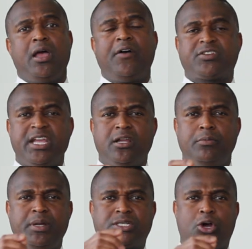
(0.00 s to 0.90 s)
I've taken
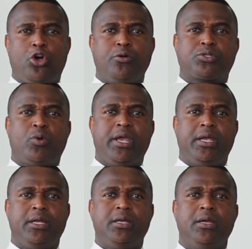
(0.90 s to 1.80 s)
them into harm's
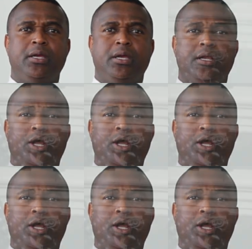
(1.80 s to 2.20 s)
way, and